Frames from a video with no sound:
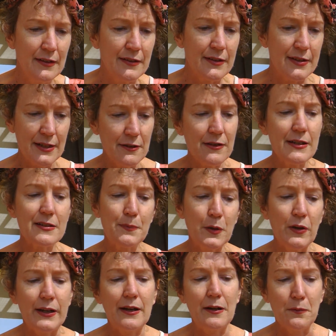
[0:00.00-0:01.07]
The serious
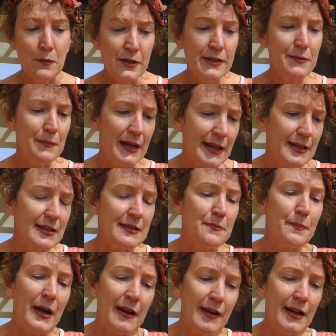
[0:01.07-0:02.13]
point I want to make is
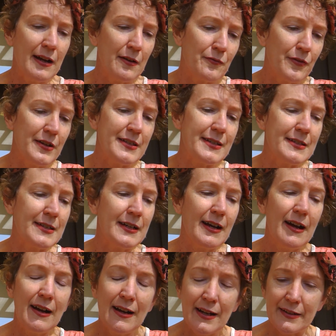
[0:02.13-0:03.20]
Barry Humphreys is
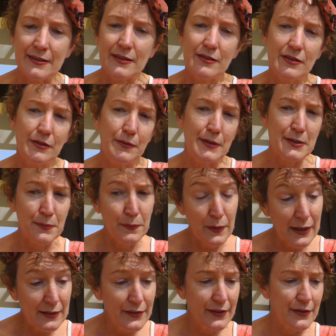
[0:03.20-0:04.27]
an artist who is
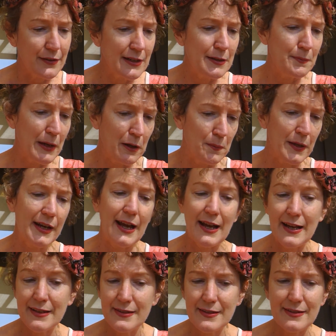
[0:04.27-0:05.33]
well known in Melbourne
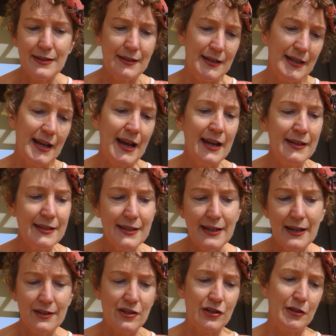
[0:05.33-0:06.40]
and Sydney, and
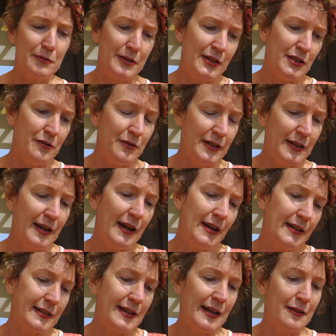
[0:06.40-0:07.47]
he had a show at the Union
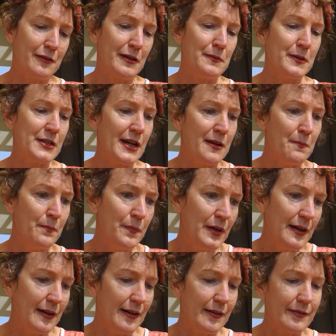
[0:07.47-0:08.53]
Art Gallery, which had a
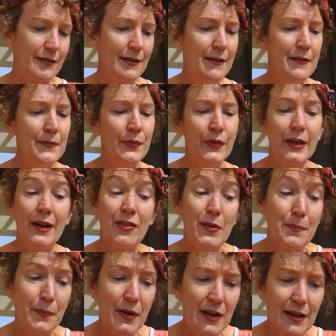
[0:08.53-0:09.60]
bath, and
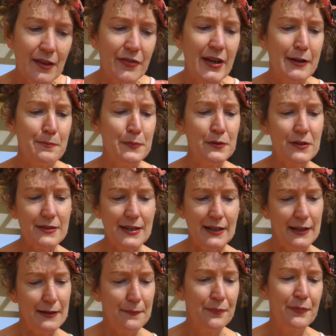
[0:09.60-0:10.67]
the bath had books
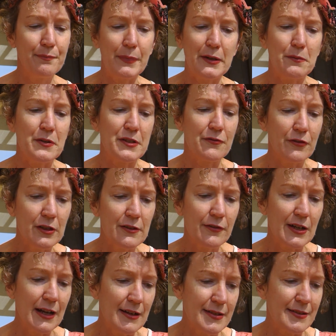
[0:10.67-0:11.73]
in it, but it was full
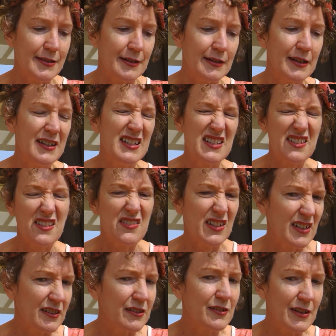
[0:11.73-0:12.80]
of custard, so
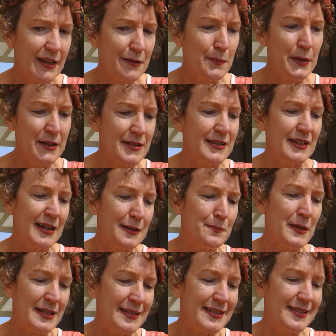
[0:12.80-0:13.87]
that it looked like a person had
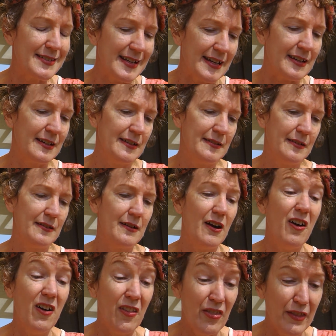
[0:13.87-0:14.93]
been sick
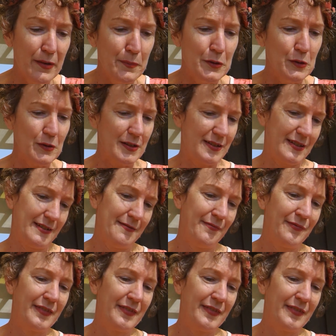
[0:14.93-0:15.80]
on the books.